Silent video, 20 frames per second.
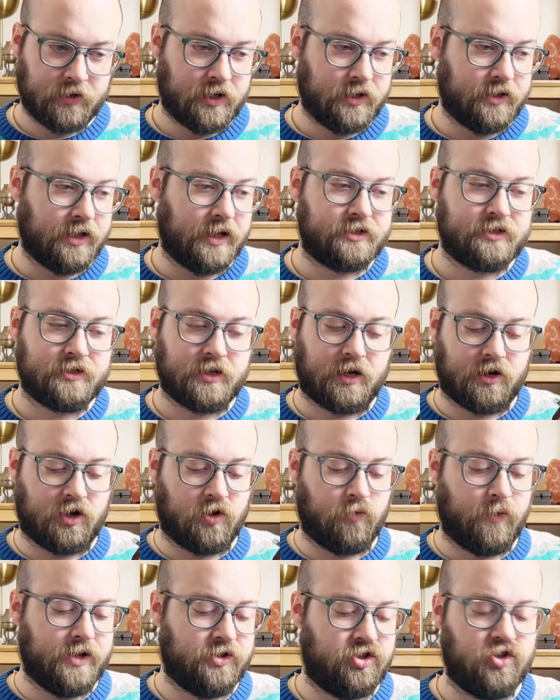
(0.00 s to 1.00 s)
And that's on
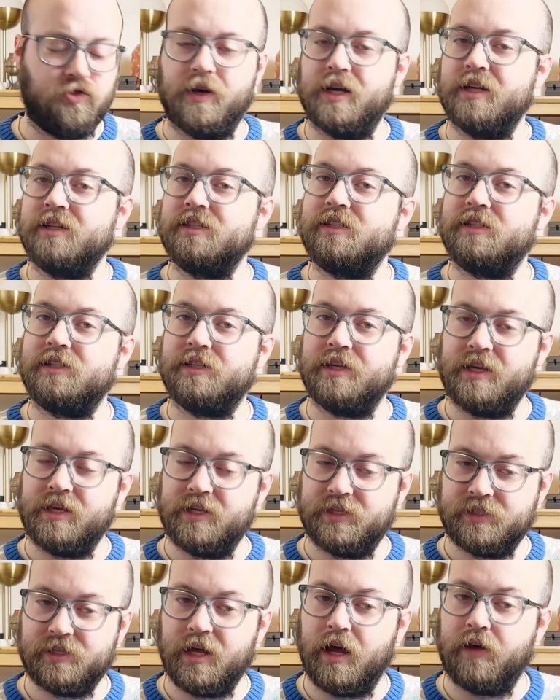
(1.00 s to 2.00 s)
our way to a
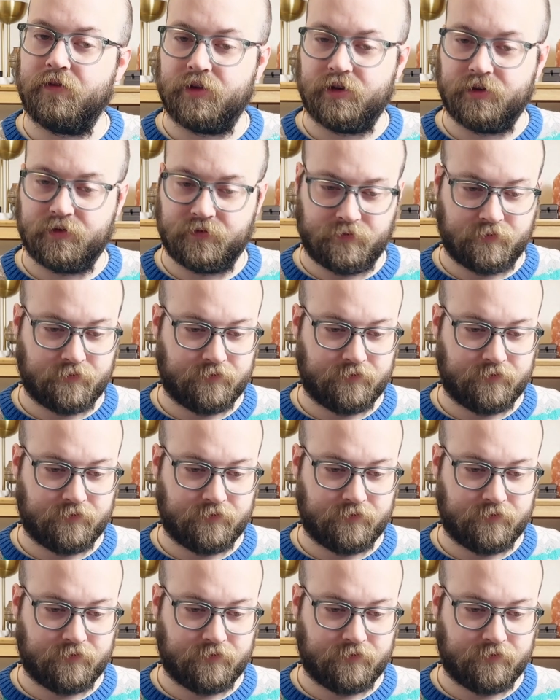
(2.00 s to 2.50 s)
C7.